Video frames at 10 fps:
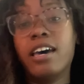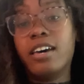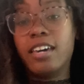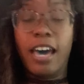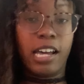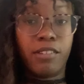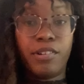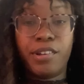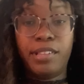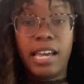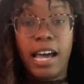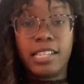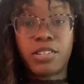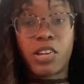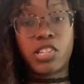it had a frequently
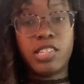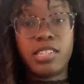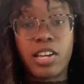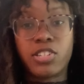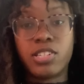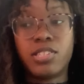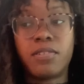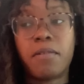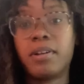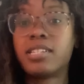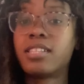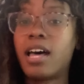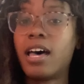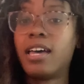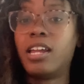asked questions section, so I went to
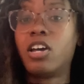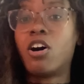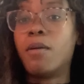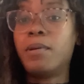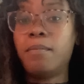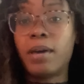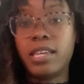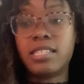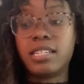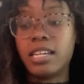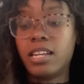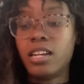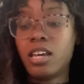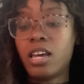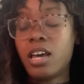that and I copy and pasted
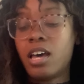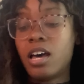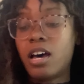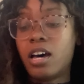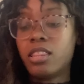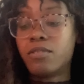the